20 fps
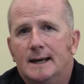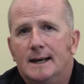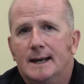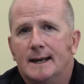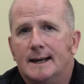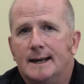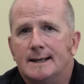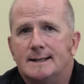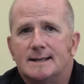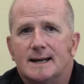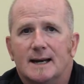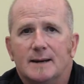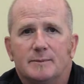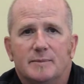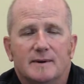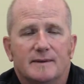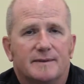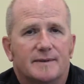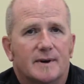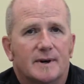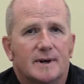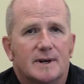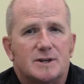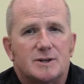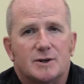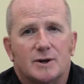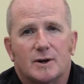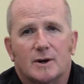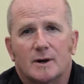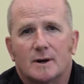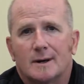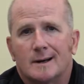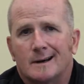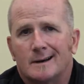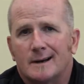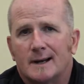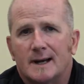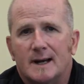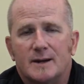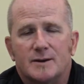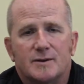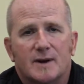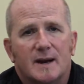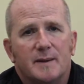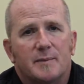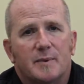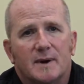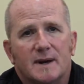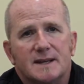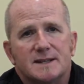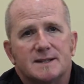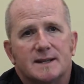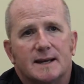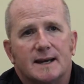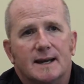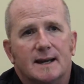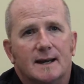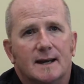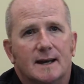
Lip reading: any type of furniture, or any draperies, any